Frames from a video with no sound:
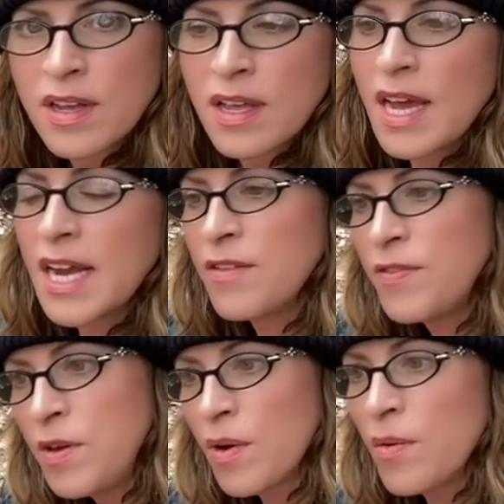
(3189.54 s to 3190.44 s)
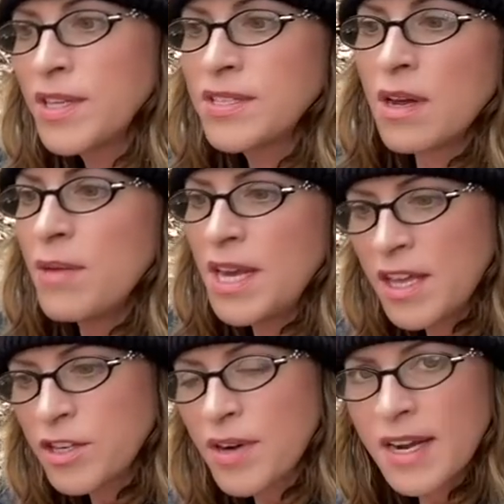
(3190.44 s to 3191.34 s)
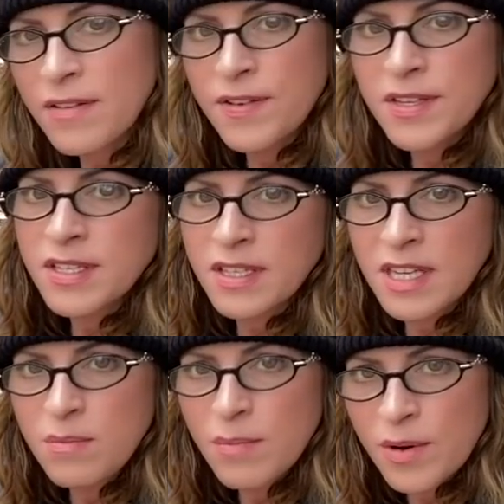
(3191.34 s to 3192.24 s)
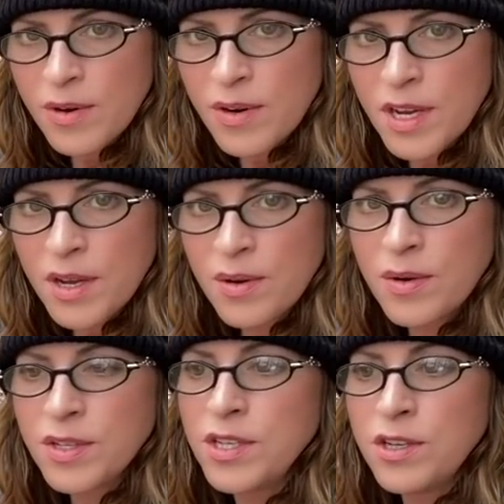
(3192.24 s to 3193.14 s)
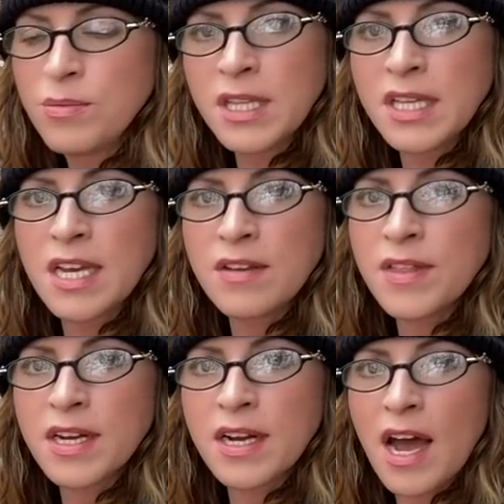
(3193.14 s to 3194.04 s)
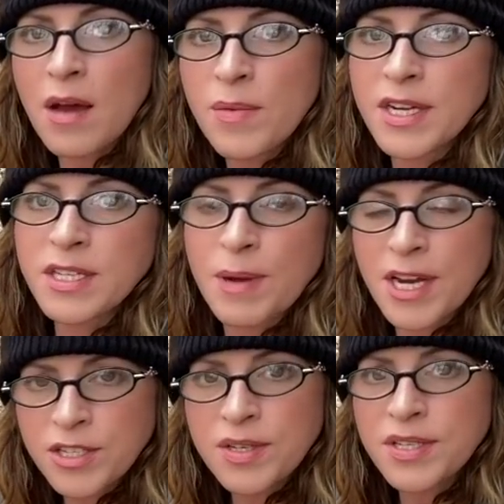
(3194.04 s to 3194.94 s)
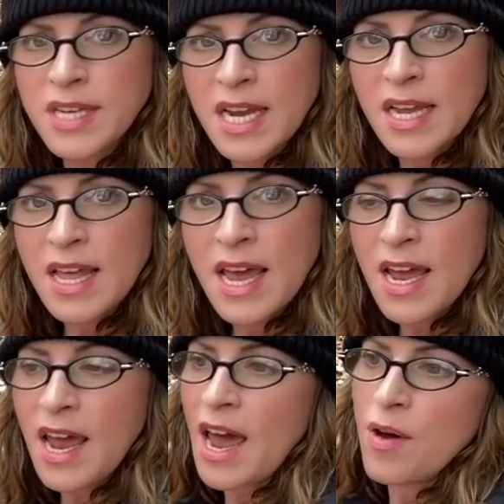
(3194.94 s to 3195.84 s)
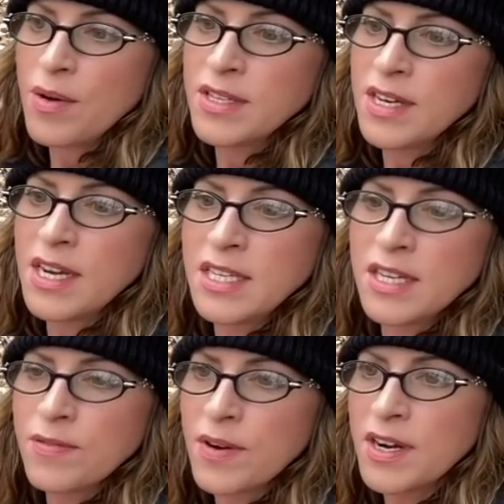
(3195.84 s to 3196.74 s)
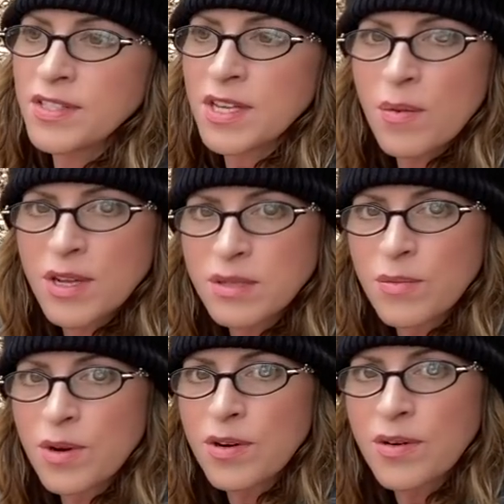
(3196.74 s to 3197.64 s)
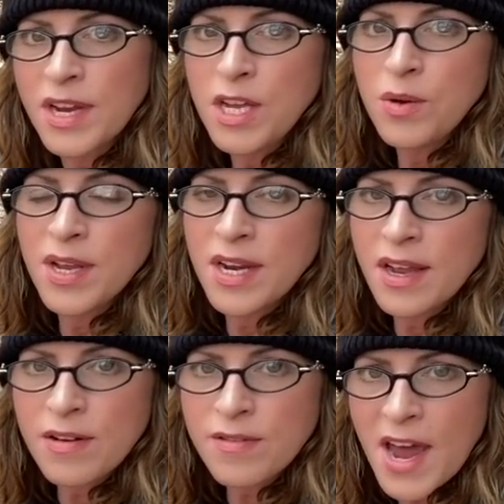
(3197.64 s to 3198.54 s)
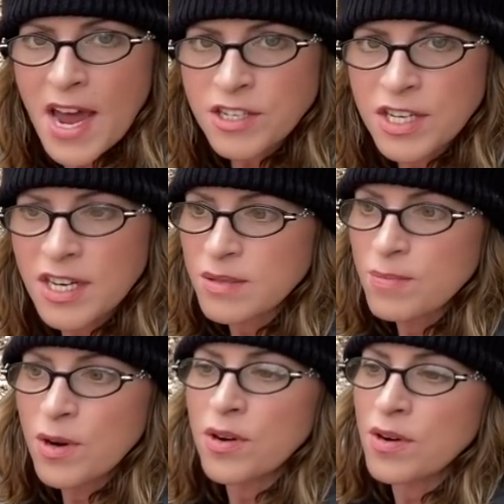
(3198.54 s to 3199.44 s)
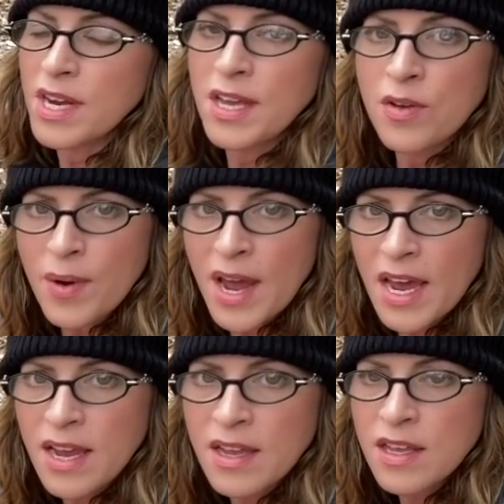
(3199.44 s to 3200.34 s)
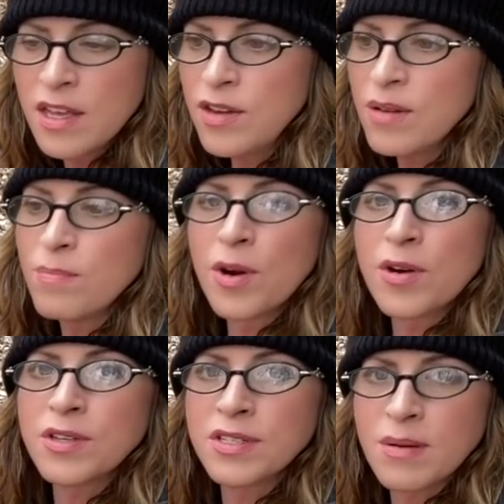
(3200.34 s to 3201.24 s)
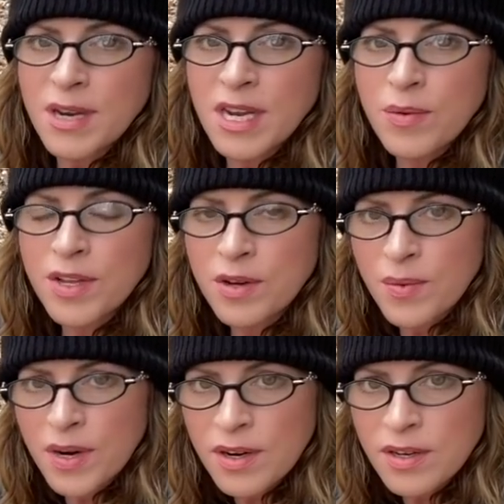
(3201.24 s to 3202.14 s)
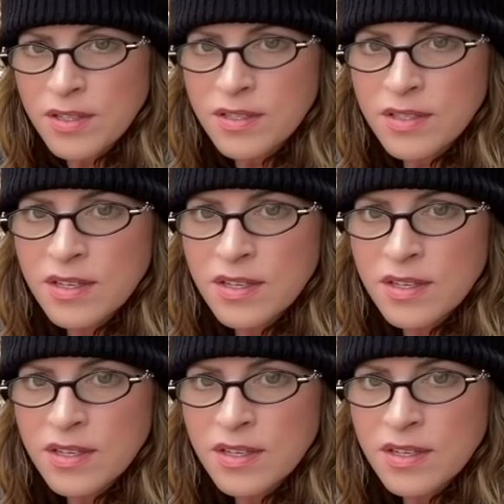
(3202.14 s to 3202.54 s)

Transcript: Like if you were with somebody that tried to physically murder you, do you believe that God would expect you to stay in that? How is it any different if someone's murdering you in another fashion? It's murder either way. You can murder somebody with your words.